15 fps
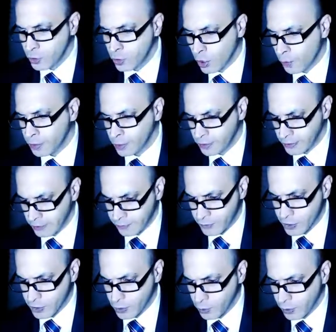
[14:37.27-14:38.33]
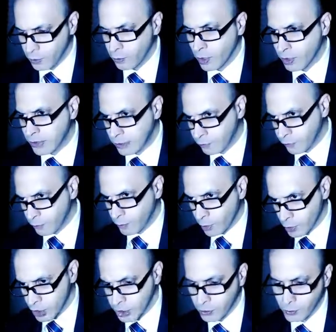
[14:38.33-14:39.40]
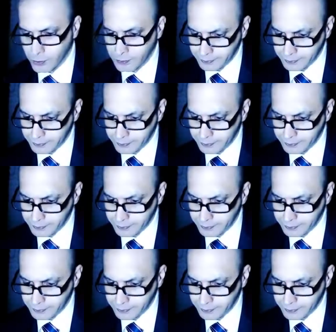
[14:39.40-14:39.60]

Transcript: operatives who were working for Moscow